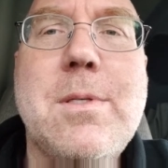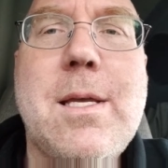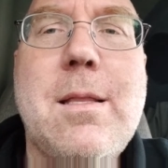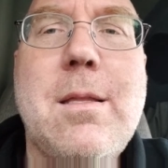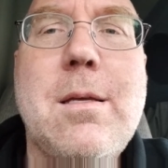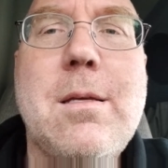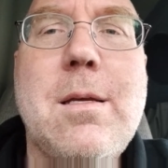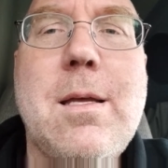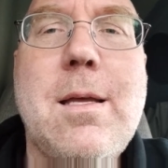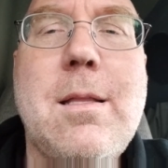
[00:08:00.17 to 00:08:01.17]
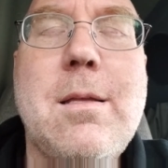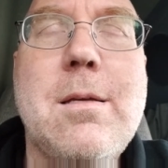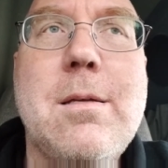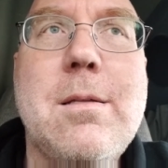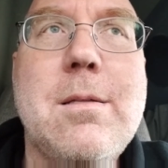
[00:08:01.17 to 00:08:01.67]
and the
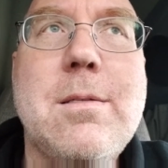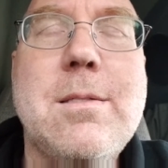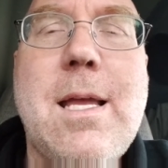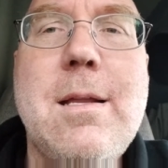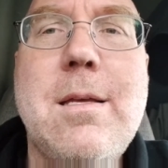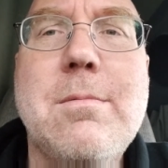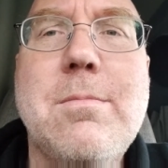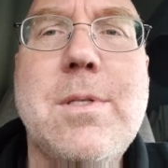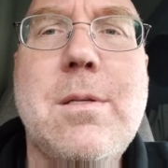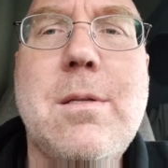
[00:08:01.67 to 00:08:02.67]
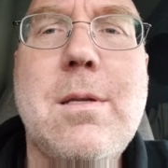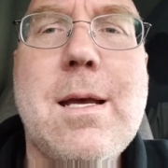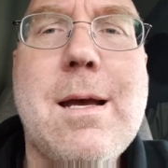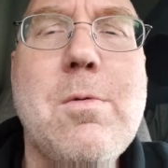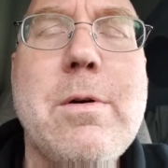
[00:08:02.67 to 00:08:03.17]
stadiums and
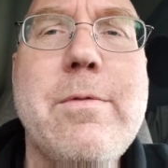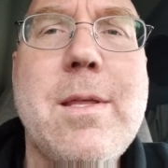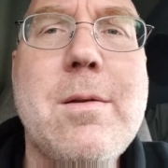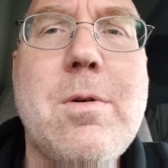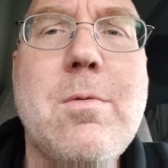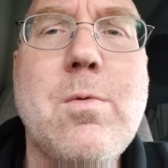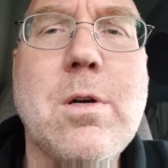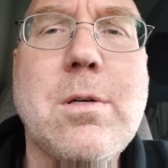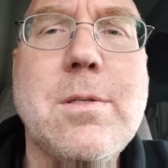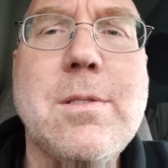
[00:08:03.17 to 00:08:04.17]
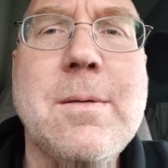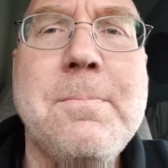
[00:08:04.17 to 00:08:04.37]
however that all works,